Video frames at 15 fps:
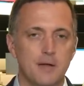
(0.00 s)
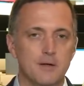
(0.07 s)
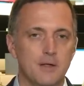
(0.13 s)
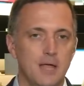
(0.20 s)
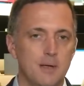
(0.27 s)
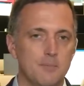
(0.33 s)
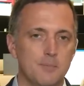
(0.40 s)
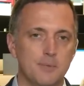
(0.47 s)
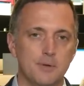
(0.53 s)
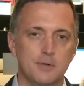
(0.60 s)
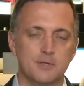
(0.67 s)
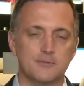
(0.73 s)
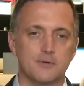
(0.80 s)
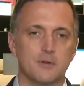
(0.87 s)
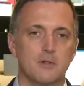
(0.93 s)

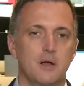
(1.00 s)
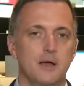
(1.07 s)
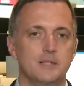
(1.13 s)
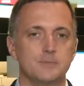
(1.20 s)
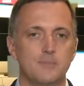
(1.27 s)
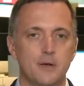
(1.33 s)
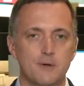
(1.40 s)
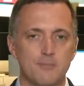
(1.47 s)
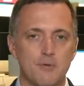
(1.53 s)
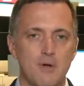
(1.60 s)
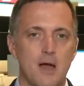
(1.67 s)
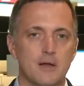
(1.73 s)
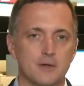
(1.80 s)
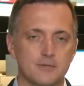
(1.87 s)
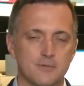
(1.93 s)
capabilities for clients, better
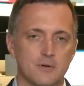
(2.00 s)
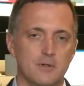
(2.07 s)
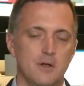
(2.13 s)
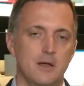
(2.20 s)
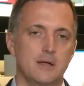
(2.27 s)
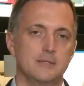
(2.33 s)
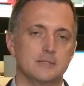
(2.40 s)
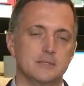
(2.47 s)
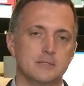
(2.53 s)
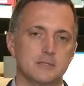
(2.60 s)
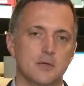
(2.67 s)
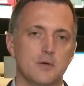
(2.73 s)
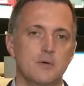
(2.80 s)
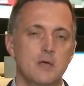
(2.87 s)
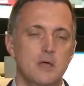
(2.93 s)
products for clients, and
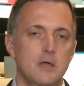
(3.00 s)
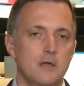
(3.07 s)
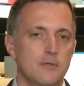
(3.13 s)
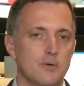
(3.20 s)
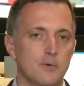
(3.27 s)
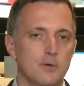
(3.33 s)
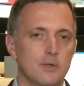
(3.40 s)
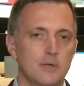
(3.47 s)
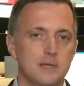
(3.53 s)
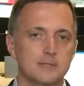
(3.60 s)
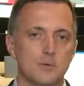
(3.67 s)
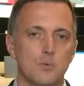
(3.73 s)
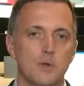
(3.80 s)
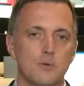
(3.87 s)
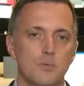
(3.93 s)
so there really
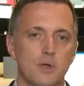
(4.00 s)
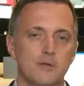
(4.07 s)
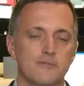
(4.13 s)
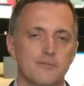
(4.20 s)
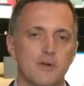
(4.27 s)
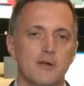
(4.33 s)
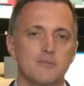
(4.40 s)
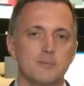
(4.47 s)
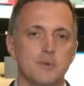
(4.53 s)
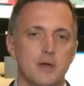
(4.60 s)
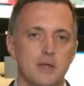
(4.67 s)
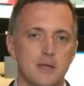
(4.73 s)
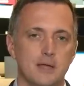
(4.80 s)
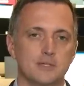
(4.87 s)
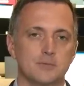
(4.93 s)
is a win-win for
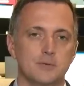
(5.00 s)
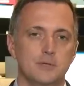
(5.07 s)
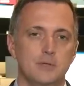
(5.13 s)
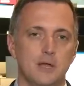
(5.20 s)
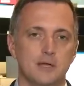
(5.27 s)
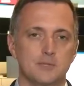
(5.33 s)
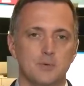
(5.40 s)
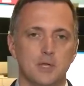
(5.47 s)
everybody as we